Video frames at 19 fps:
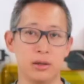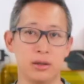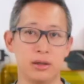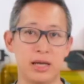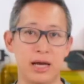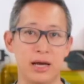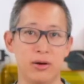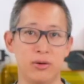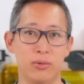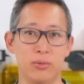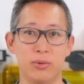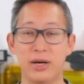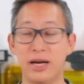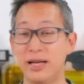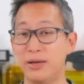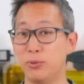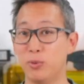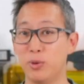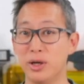Now, what
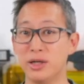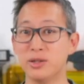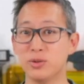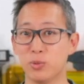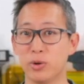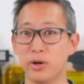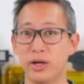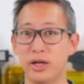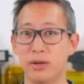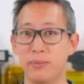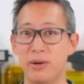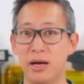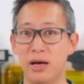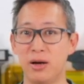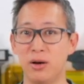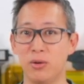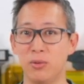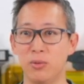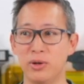I was worried
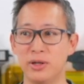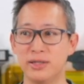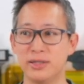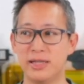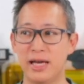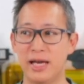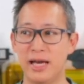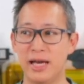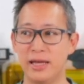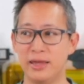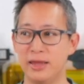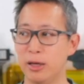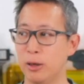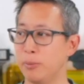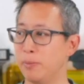about was that there